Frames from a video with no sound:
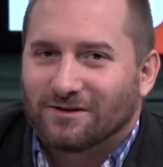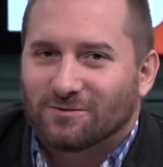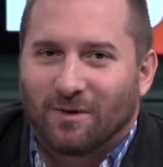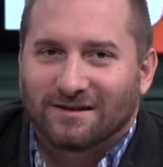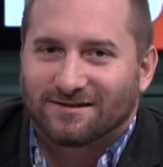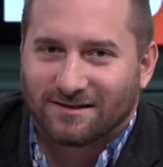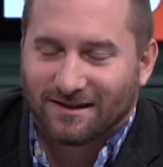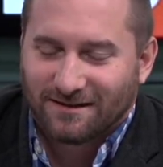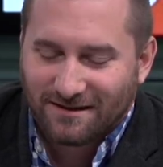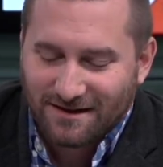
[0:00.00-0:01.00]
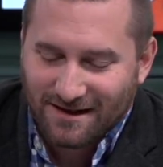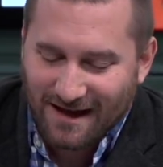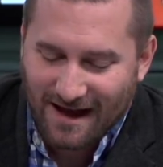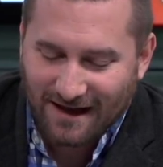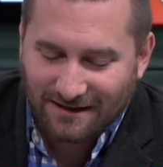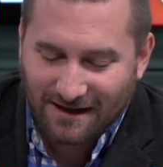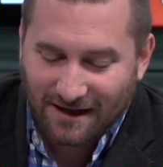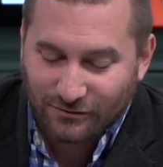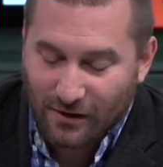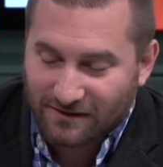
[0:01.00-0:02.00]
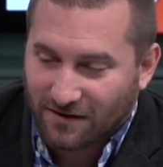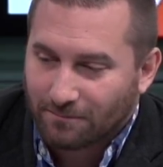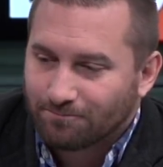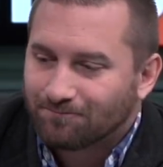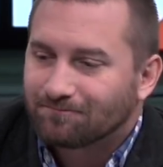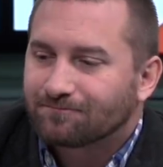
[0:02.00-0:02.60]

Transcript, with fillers: is best in it and address them.